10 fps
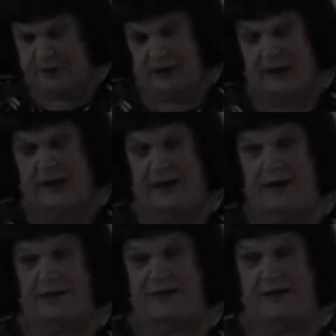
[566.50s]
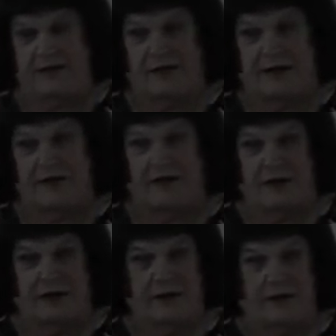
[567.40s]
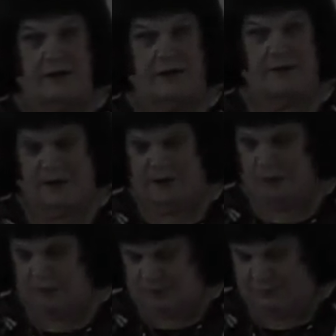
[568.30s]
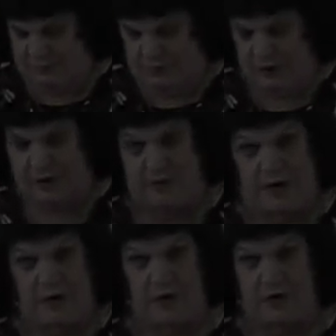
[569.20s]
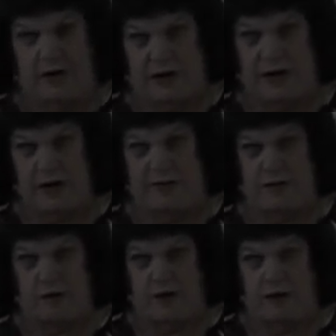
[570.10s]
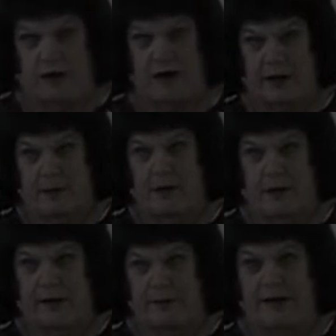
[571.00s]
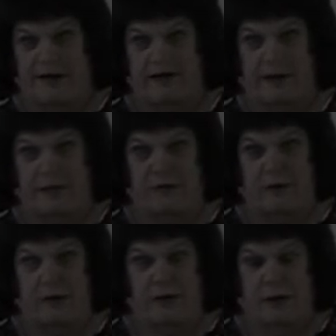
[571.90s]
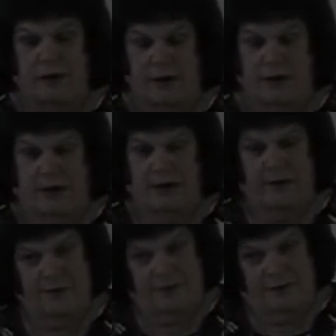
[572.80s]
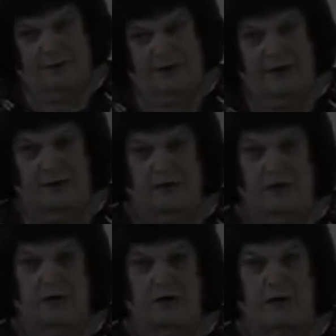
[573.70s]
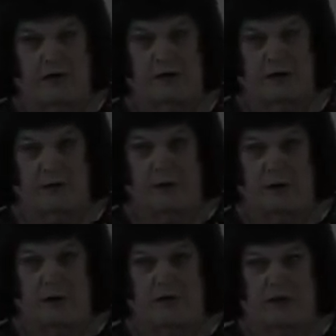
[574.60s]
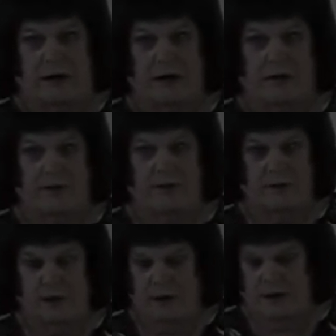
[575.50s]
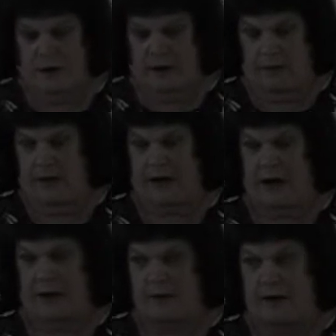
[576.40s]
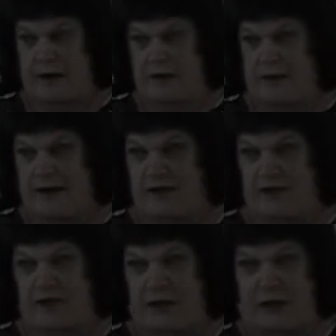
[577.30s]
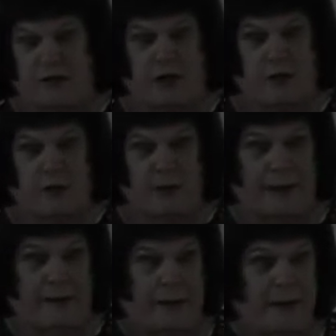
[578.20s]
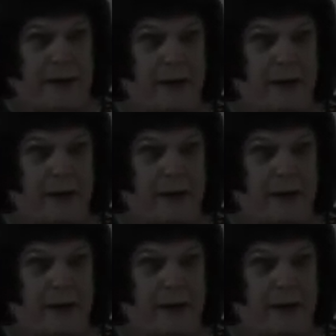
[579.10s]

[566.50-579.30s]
I have dyslexia, and if I don't look at my notes and I get off on the wrong line, I'm really messed up, so. And it was a good criticism, and it was fair. And when I got up to give messages, I start going bang, bang, bang.